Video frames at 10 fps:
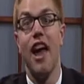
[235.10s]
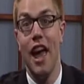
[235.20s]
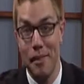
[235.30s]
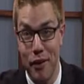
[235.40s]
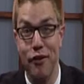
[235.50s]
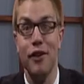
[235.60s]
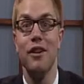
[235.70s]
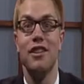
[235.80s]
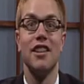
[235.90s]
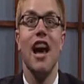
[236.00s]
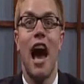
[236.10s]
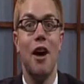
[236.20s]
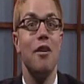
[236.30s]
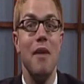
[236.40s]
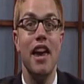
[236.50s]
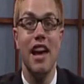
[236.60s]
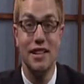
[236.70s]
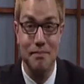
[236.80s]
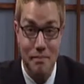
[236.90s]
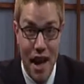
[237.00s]
April Fools. I will be making as
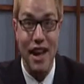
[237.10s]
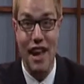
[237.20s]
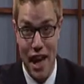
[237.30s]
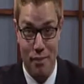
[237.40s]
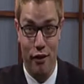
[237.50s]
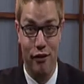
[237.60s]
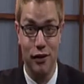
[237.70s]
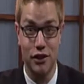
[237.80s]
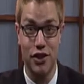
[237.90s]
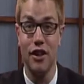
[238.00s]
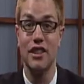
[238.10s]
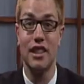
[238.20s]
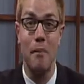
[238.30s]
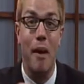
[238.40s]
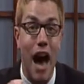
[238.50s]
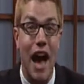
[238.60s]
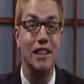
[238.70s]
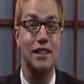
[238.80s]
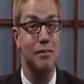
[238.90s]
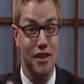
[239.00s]
many April Fools jokes as I
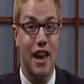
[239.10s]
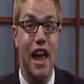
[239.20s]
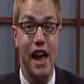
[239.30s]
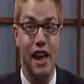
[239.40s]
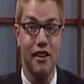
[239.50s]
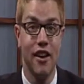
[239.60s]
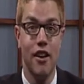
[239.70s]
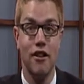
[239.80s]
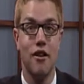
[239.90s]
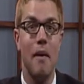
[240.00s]
possibly can, no